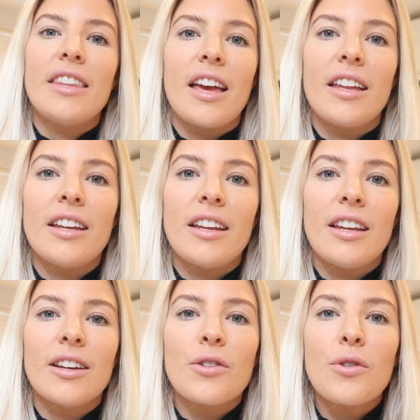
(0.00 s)
then
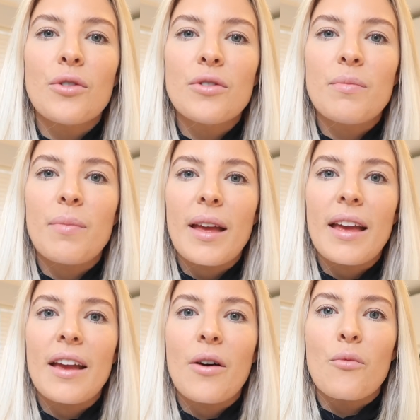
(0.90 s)
it could
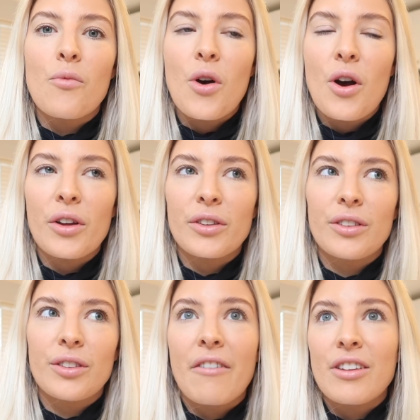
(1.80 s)
be
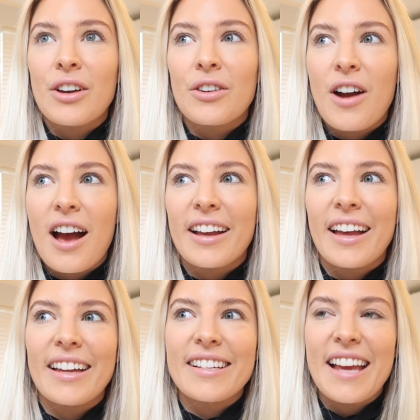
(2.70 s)
worth having a crack
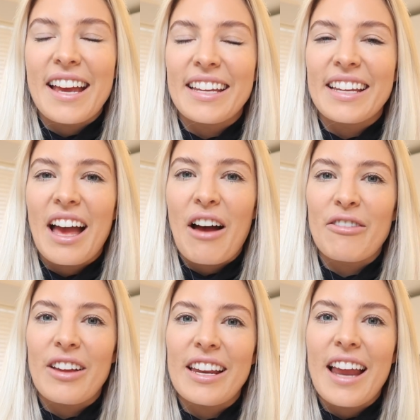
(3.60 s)
at taking
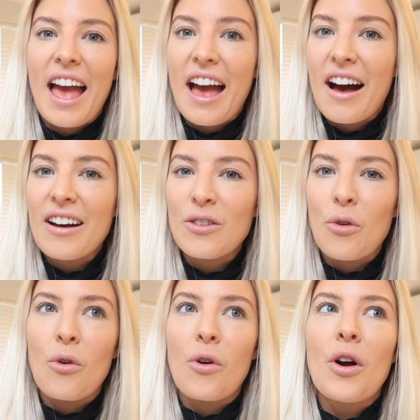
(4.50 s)
caffeine out
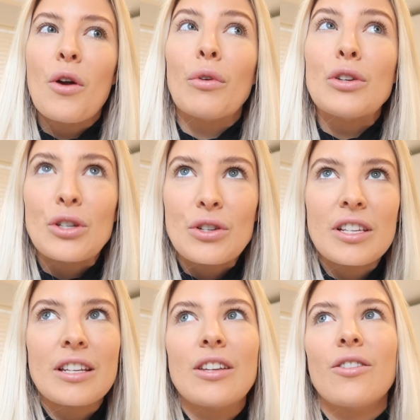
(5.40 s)
or
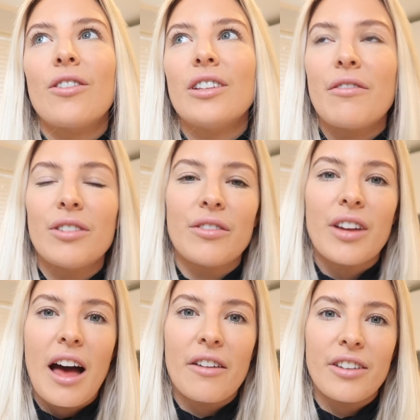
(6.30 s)
reducing your level of
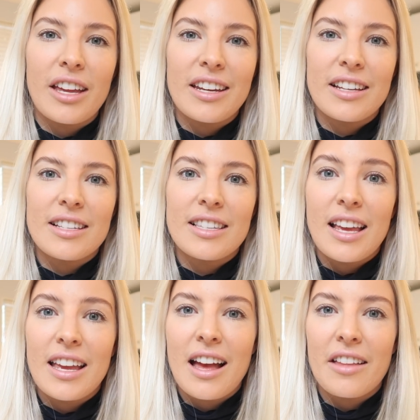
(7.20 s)
caffeine and
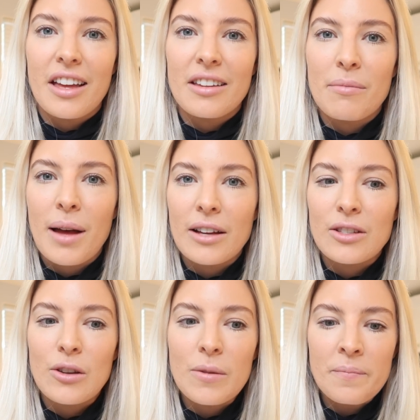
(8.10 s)
seeing how that
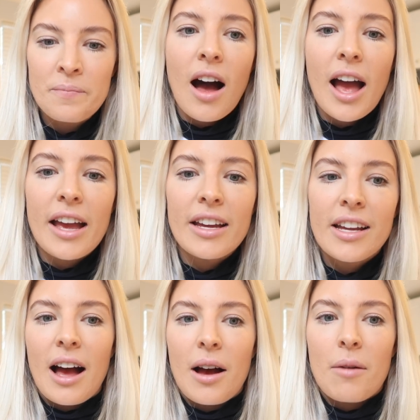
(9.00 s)
impacts you. I
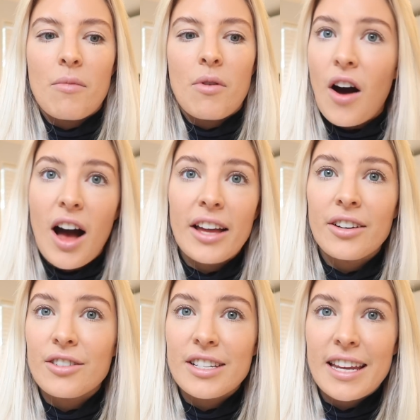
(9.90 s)
am fine
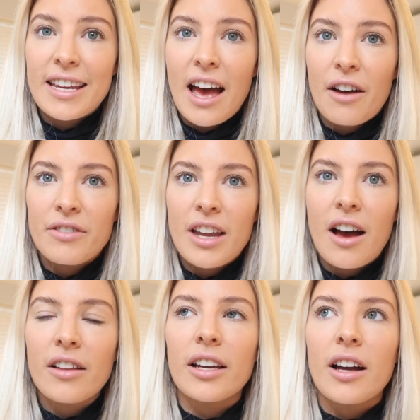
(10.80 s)
on decaf
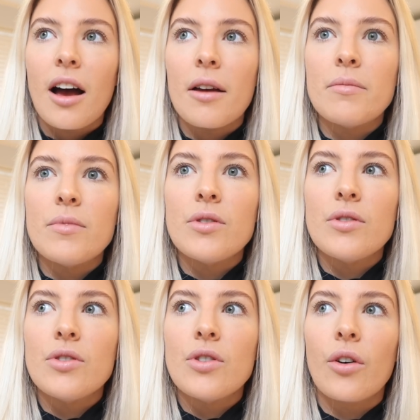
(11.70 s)
now. Like, I'm
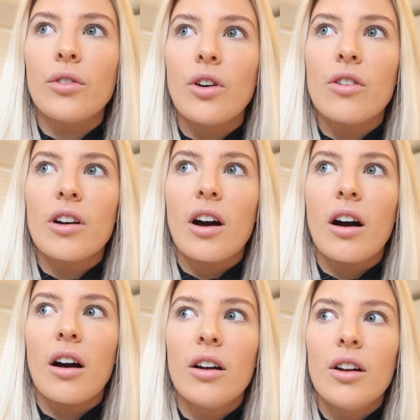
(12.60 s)
no
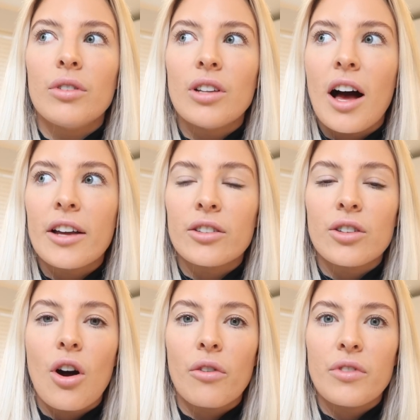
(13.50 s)
longer relying on
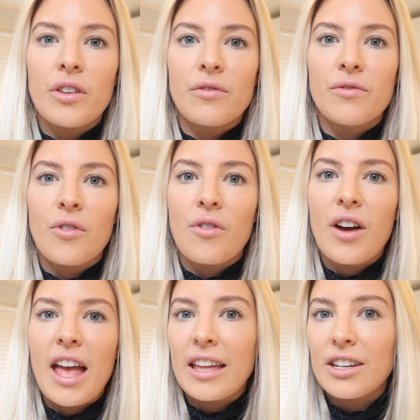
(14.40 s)
coffee
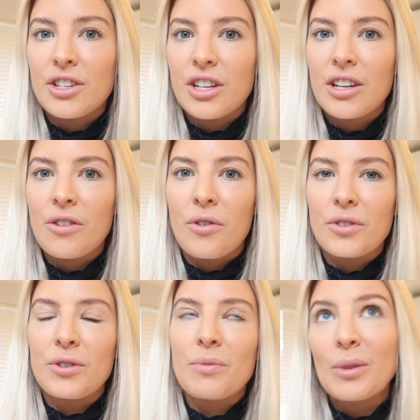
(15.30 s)
for energy or
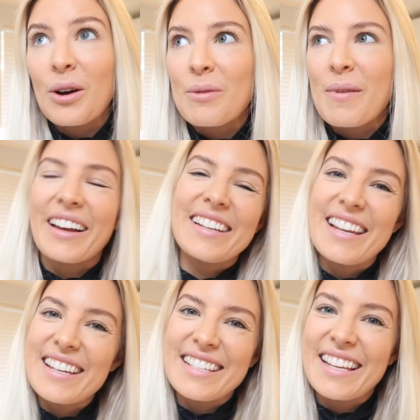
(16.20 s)
to block my
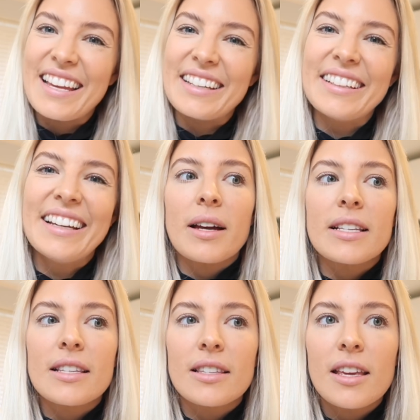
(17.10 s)
adenosine. My
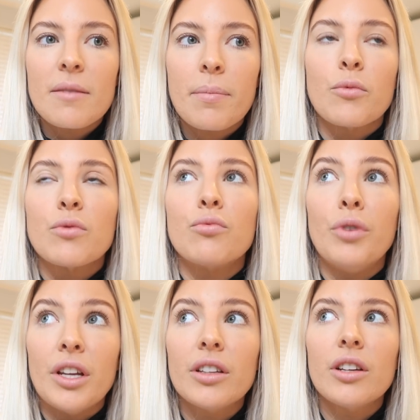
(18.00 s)
sleep was
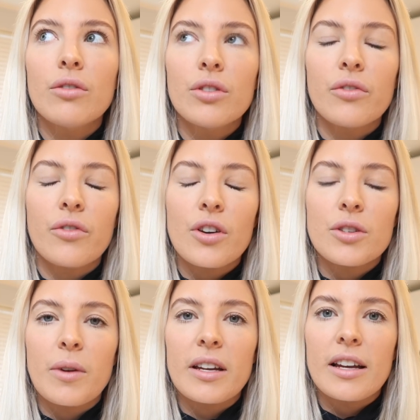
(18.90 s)
really good the
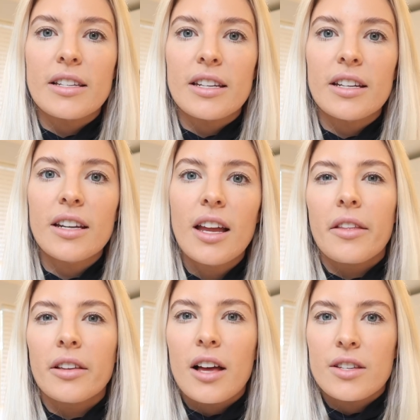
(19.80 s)
first week I did it. In
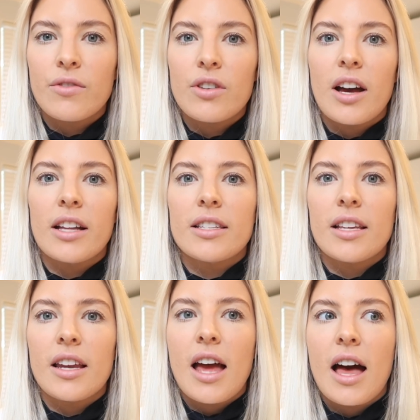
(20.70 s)
the last few nights,
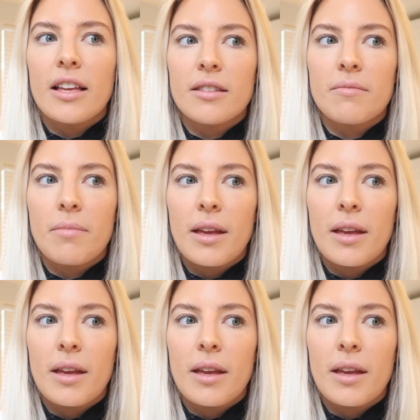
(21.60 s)
it hasn't